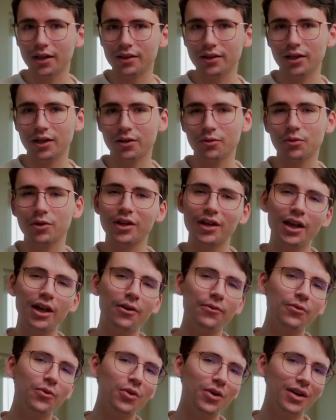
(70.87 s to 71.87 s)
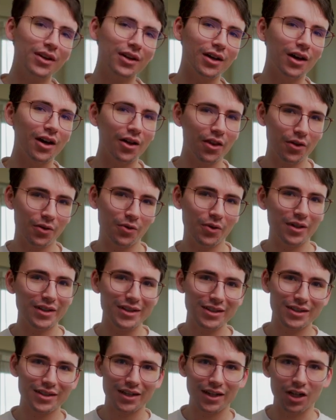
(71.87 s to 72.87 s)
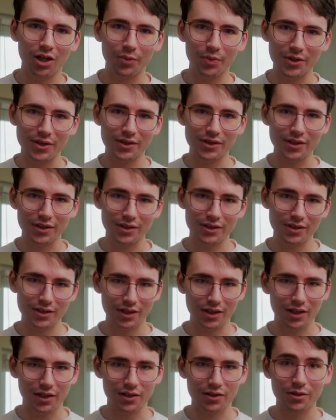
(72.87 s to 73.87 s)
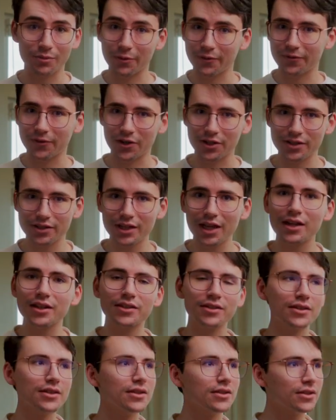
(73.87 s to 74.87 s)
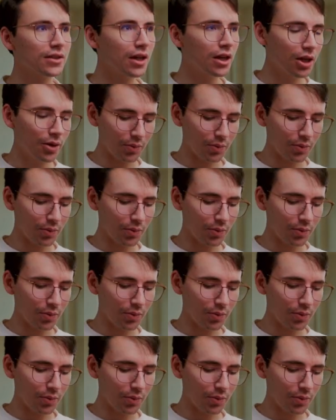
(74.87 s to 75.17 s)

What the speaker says: And then we're going to have one other one that's going to help assist in some of our statuses.